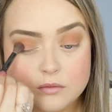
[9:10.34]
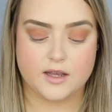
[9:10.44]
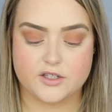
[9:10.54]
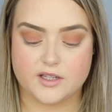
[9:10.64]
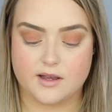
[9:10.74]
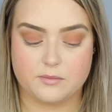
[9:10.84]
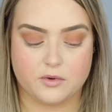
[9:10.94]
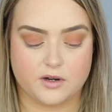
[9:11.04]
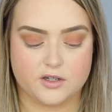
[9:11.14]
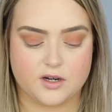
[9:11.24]
Actually, I'm
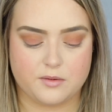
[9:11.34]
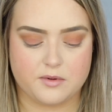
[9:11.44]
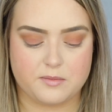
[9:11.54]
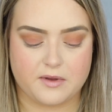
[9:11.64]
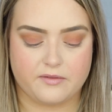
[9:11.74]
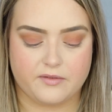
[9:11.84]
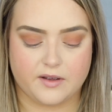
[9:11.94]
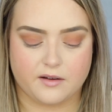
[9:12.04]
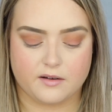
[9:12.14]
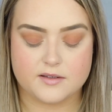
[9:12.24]
going to try with my
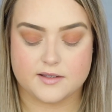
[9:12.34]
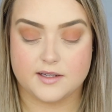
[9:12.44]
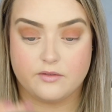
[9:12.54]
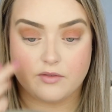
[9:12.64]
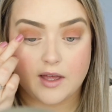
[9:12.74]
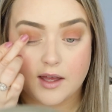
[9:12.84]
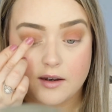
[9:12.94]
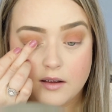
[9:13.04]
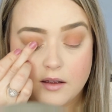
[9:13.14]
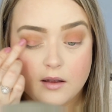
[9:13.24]
finger, see if
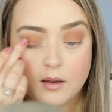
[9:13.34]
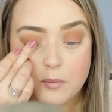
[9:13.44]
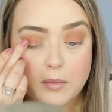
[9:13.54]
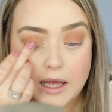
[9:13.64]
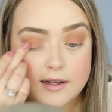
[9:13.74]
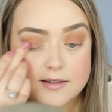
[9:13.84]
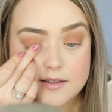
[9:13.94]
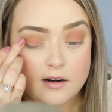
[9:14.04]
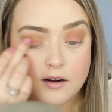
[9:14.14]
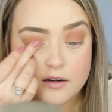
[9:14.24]
that
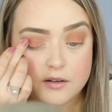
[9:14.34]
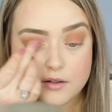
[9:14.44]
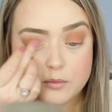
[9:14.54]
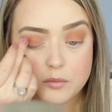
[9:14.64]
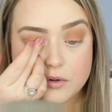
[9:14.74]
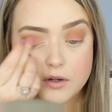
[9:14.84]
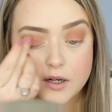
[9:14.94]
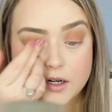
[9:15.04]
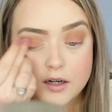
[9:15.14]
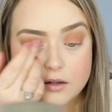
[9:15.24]
packs it on a little
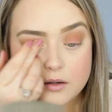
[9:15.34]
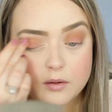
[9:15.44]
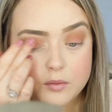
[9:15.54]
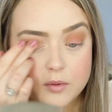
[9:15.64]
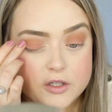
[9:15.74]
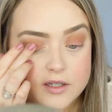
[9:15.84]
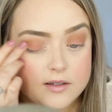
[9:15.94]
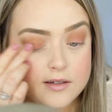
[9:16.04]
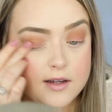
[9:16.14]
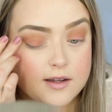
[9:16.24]
more, which it
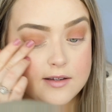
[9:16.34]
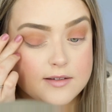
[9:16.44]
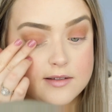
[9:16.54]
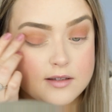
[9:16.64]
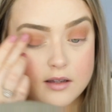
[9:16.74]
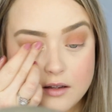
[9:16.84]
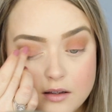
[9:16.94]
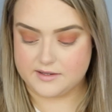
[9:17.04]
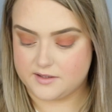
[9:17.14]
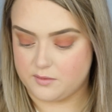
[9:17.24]
does.
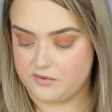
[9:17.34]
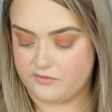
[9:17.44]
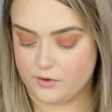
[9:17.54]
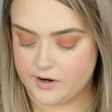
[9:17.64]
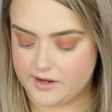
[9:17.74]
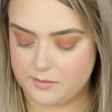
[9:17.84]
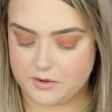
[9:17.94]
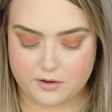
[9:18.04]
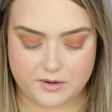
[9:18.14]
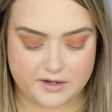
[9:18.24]
Okay, so before I keep
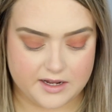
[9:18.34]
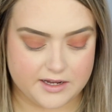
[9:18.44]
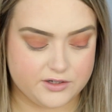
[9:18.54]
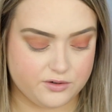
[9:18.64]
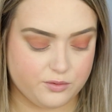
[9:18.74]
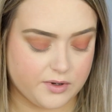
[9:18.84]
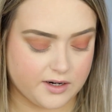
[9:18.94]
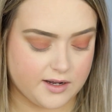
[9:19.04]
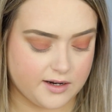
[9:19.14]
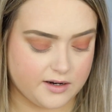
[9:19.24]
going, I do want
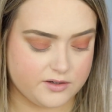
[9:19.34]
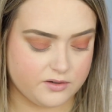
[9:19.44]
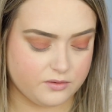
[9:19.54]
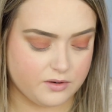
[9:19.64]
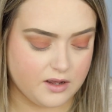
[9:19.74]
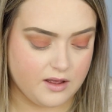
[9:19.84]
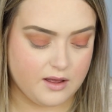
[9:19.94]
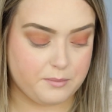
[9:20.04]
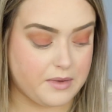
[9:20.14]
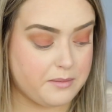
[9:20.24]
to kind of do
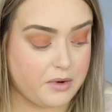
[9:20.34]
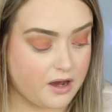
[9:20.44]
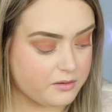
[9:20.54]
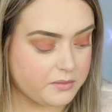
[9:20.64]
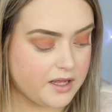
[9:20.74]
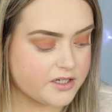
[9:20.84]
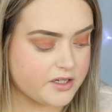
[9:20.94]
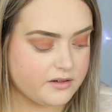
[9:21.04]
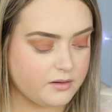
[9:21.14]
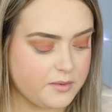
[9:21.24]
my bottom lash
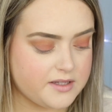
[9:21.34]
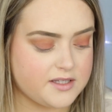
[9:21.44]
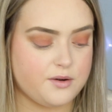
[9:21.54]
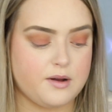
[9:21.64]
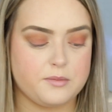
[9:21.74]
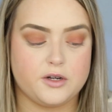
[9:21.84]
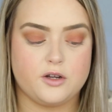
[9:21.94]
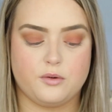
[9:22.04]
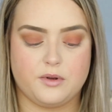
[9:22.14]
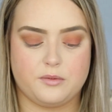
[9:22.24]
a little bit, so I'm going to
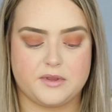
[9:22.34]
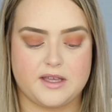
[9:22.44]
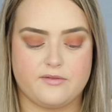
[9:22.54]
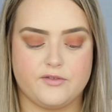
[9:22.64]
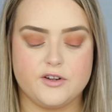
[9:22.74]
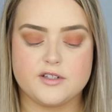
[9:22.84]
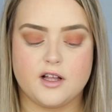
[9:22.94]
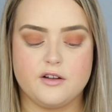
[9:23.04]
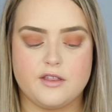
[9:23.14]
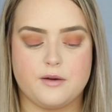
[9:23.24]
go in with that first
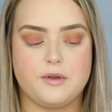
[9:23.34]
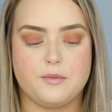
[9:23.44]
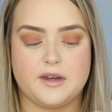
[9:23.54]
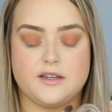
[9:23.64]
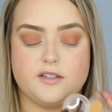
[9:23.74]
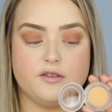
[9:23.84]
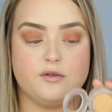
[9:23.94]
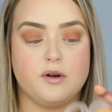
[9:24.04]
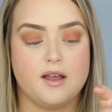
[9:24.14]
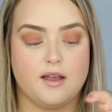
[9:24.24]
color that we went
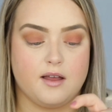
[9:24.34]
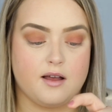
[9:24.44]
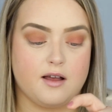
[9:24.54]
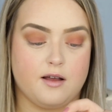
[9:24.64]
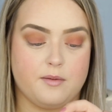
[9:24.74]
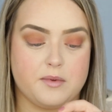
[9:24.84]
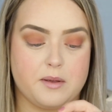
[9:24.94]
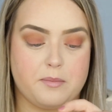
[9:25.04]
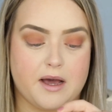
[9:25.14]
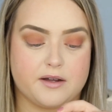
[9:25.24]
into,
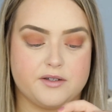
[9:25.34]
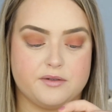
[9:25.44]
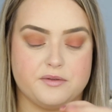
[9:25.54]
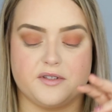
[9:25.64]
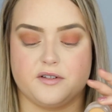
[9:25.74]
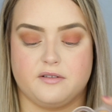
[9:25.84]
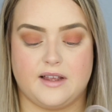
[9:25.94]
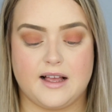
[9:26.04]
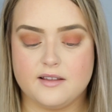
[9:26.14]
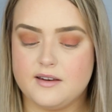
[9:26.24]
back to
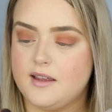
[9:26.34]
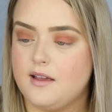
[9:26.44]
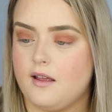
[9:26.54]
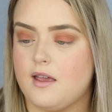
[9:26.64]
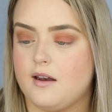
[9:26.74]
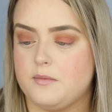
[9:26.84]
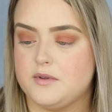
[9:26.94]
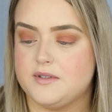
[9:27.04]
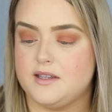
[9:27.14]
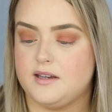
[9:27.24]
Surreality, and I'm
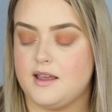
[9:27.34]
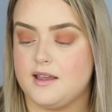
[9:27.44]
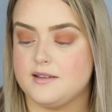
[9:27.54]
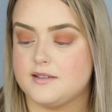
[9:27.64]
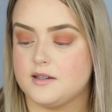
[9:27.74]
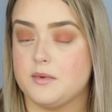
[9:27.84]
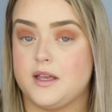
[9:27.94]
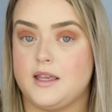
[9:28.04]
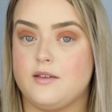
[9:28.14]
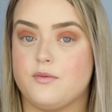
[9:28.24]
using a
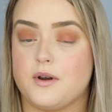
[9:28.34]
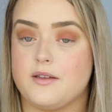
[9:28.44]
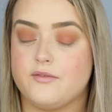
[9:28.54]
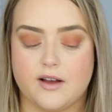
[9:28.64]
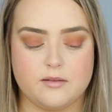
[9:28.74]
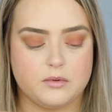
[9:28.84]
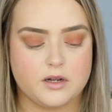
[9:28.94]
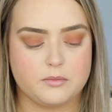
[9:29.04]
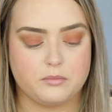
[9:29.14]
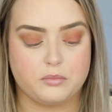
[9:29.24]
Sigma
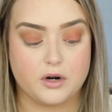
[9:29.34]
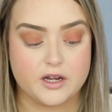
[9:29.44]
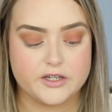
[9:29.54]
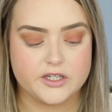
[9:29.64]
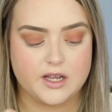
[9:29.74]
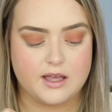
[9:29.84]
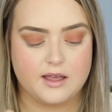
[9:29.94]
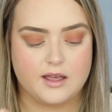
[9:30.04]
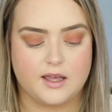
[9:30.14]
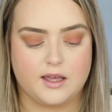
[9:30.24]
E45 brush,
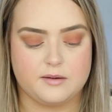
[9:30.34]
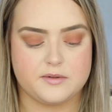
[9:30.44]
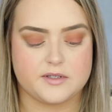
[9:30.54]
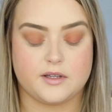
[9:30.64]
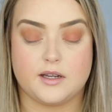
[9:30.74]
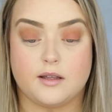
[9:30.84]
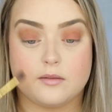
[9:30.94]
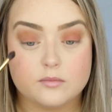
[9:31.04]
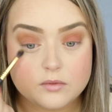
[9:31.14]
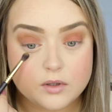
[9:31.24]
and I'm just going
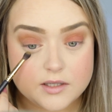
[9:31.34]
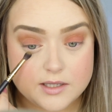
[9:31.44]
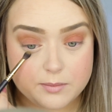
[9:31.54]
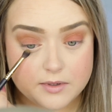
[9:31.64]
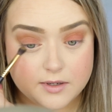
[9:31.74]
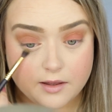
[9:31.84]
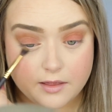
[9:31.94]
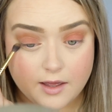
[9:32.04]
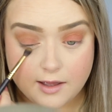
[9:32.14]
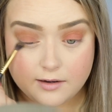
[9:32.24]
to dip into
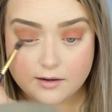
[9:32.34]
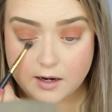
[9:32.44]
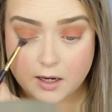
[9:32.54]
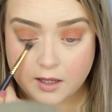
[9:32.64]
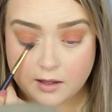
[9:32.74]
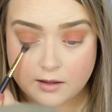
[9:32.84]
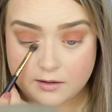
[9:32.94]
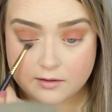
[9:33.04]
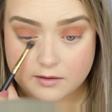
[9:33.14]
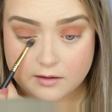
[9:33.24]
that
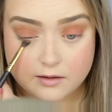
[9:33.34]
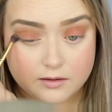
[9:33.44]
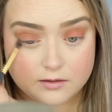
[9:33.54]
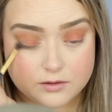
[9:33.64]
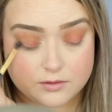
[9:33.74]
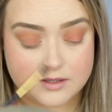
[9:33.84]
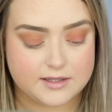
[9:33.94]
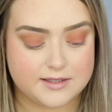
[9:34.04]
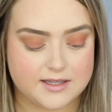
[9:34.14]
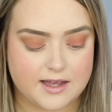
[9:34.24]
and do the
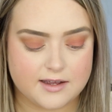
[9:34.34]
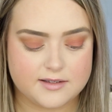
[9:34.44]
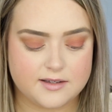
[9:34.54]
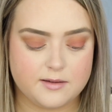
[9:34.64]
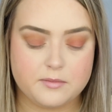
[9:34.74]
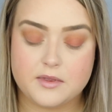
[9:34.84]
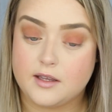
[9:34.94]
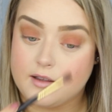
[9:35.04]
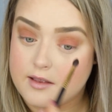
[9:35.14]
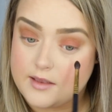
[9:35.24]
exact same
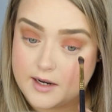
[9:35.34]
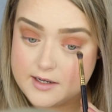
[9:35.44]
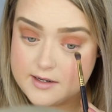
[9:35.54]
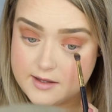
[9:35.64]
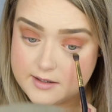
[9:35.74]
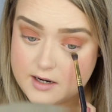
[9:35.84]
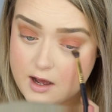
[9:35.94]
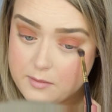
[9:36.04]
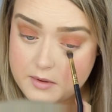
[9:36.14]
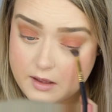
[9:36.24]
thing that I did to the
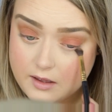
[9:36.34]
top